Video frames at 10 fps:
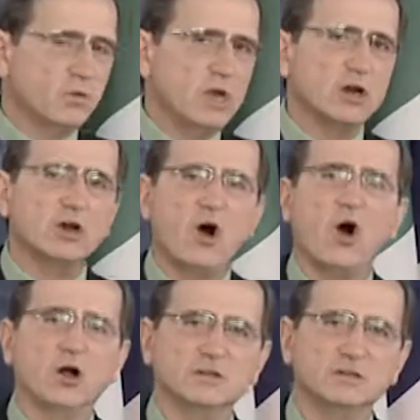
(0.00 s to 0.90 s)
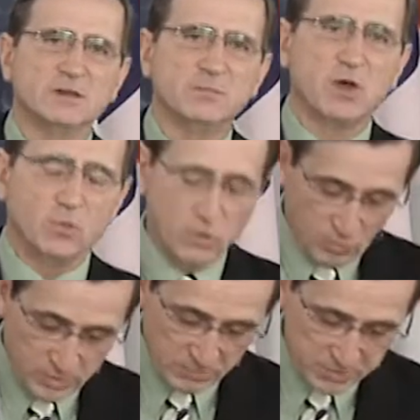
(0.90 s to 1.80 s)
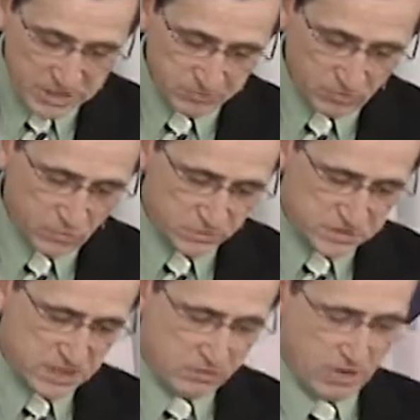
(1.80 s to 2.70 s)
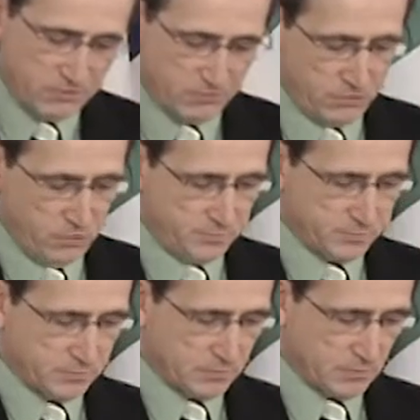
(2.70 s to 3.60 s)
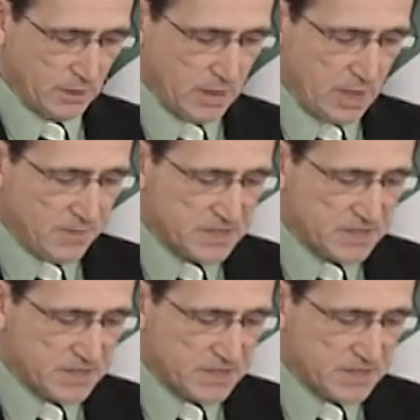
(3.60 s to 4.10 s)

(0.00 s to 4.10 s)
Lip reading: we are called, we will be a people who will see great fruit. The